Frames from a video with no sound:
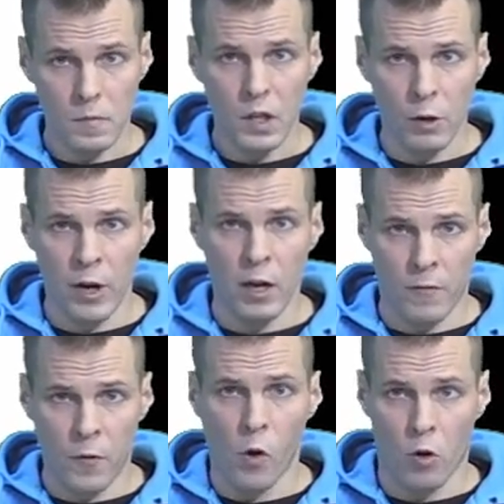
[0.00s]
grade of
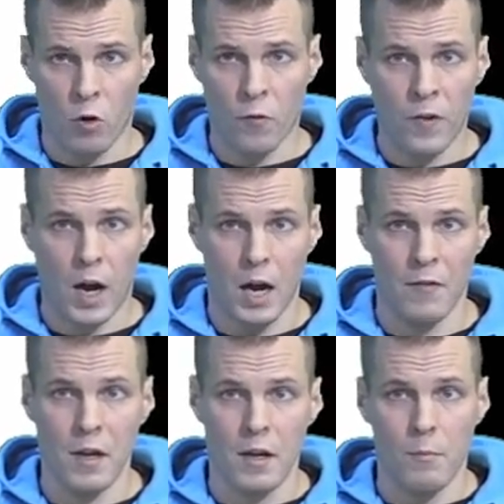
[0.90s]
4 or 5.
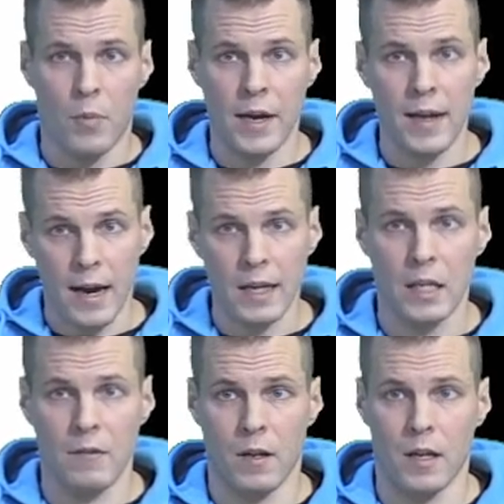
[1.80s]
By
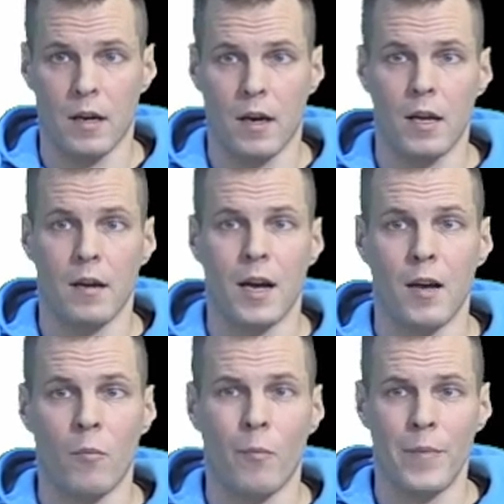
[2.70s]
actively, I
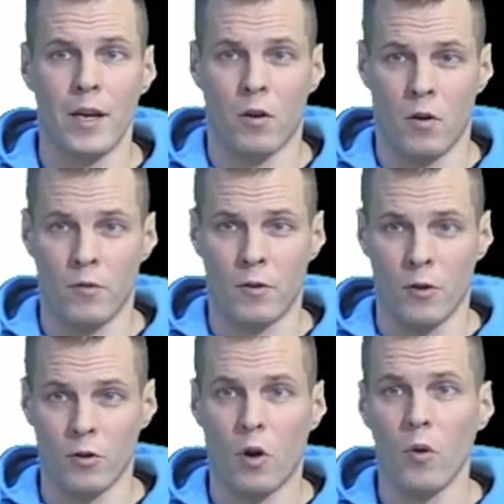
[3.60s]
mean
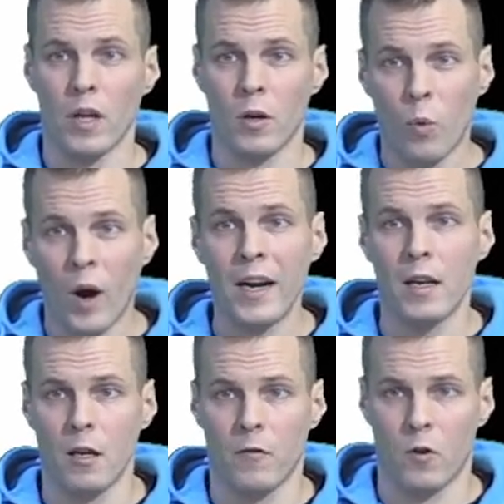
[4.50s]
not only
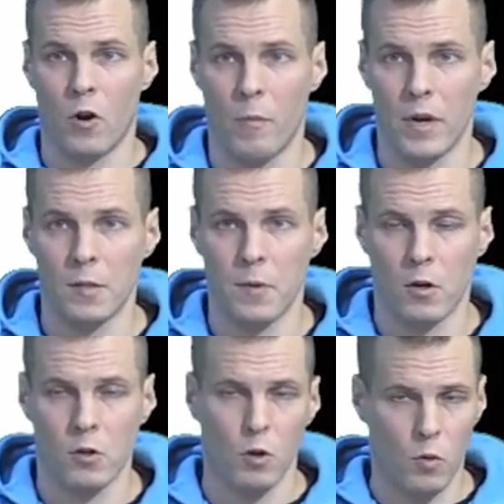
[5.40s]
quantity of comments, but
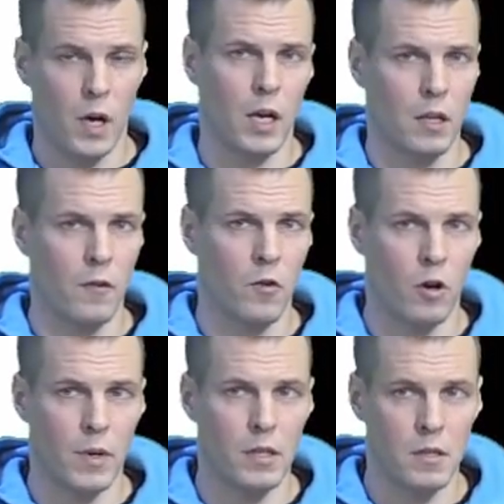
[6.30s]
also quality of
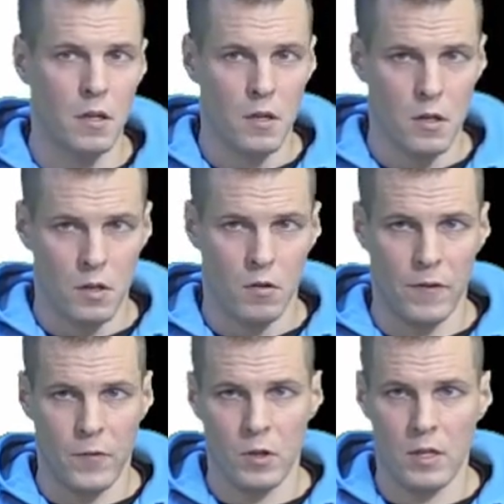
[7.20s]
comments. So
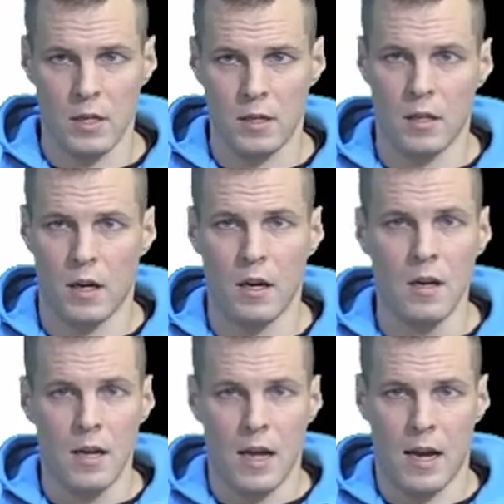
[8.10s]
if you just
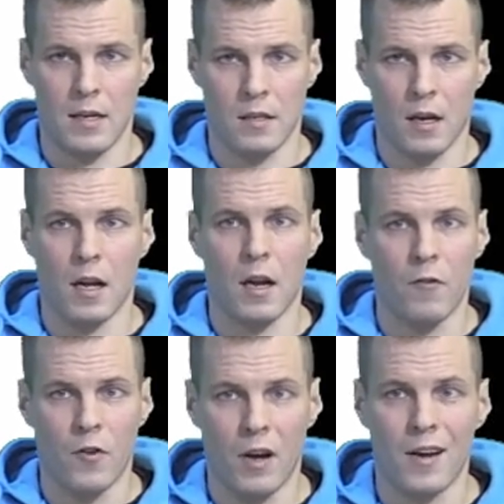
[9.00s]
ask a lot
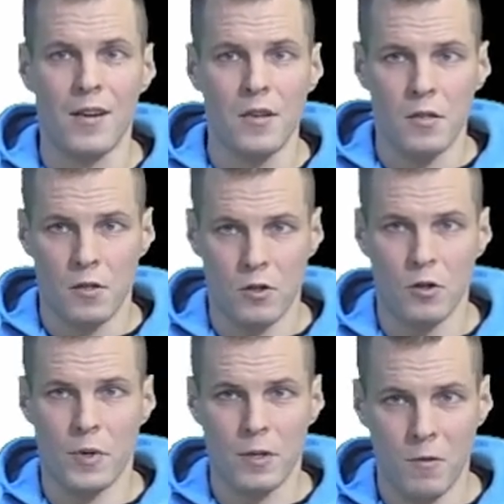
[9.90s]
of
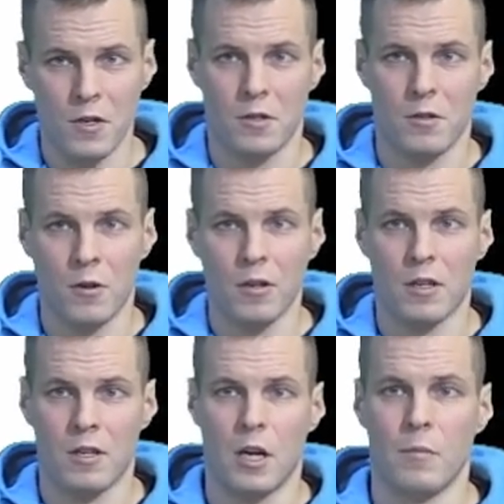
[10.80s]
stupid questions all the
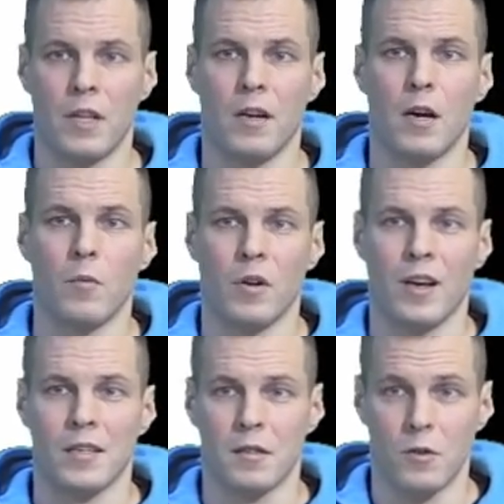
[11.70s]
time, then I will
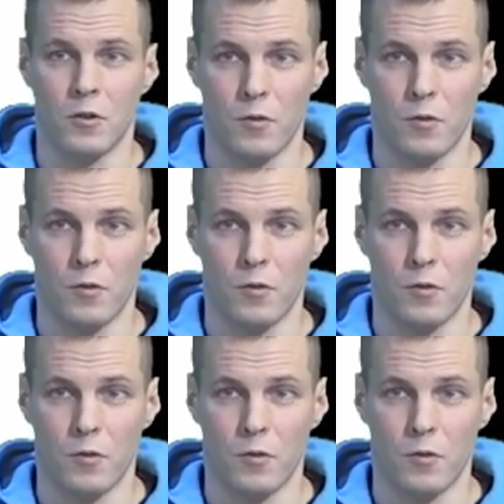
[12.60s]
ask you to